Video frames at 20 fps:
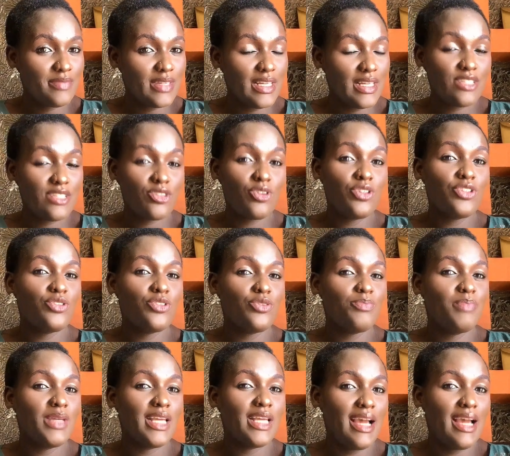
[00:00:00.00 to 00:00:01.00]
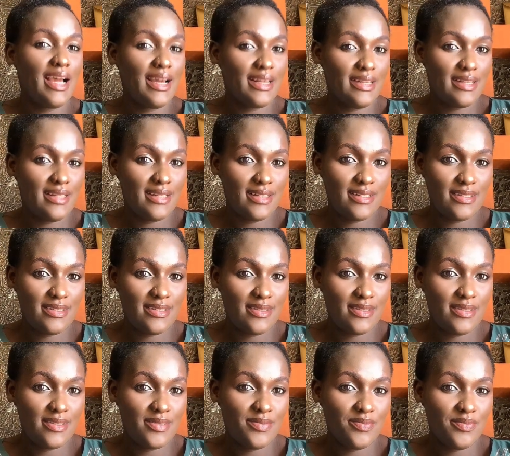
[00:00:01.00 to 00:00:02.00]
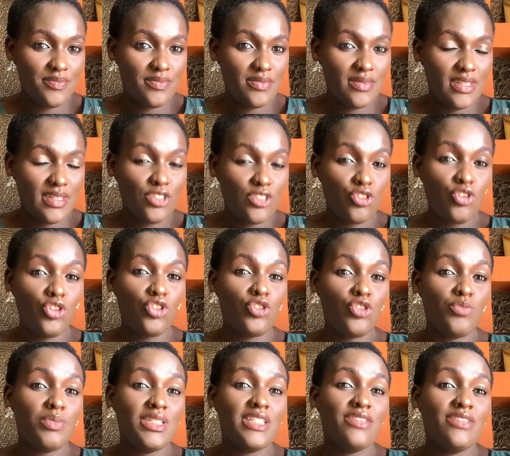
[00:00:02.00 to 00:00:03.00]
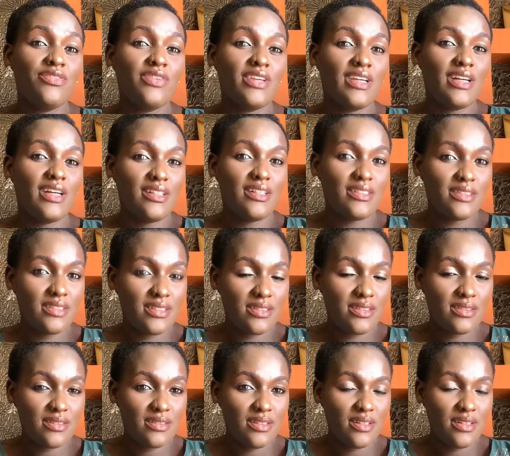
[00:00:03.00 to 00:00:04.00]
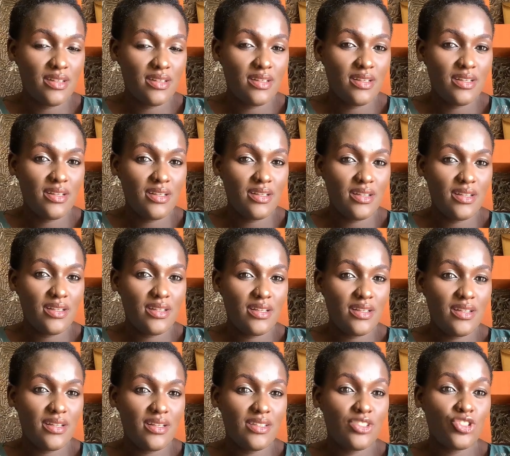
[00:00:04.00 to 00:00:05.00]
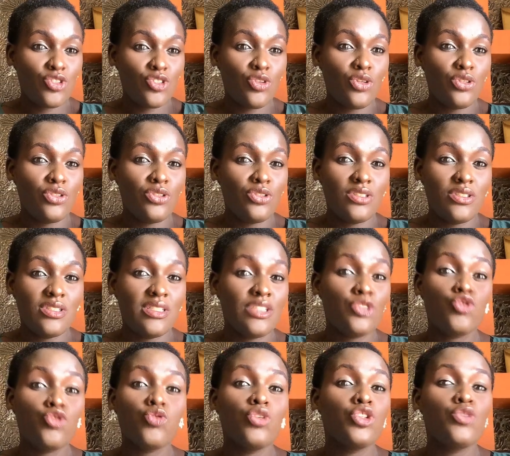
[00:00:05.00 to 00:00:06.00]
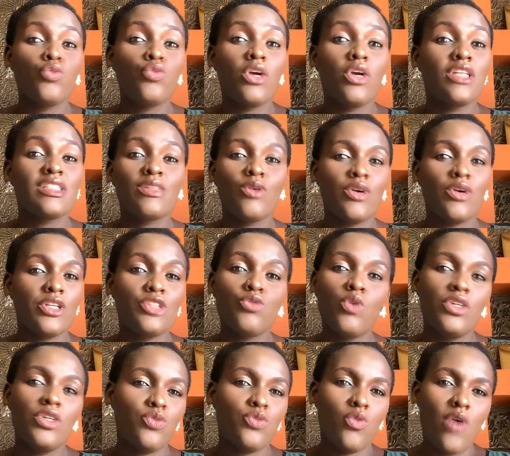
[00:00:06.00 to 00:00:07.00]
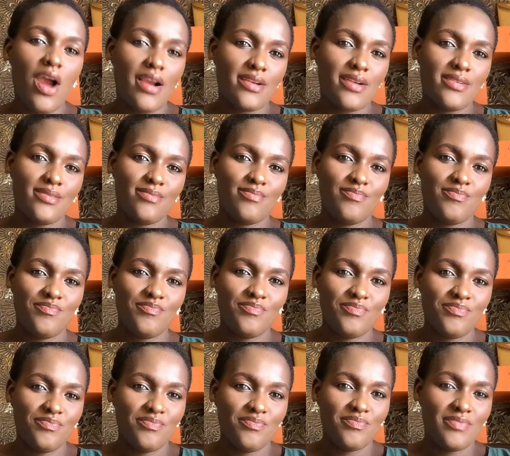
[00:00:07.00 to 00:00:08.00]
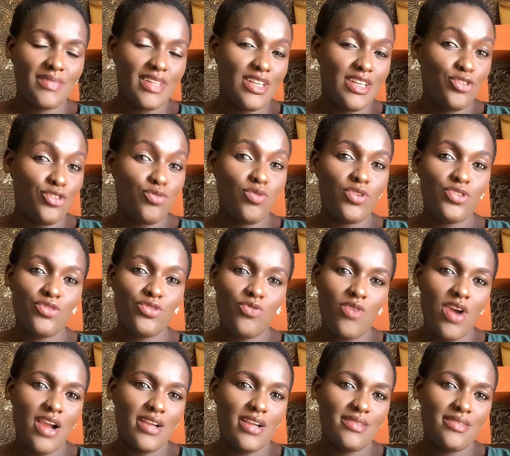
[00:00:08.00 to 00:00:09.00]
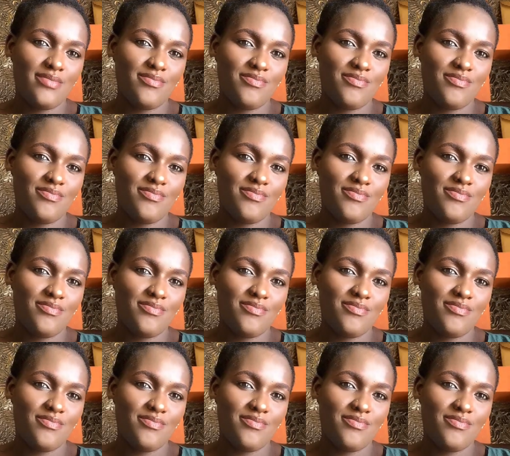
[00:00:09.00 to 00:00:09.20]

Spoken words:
it's going to be hard. It's going to be difficult. It won't work. It won't work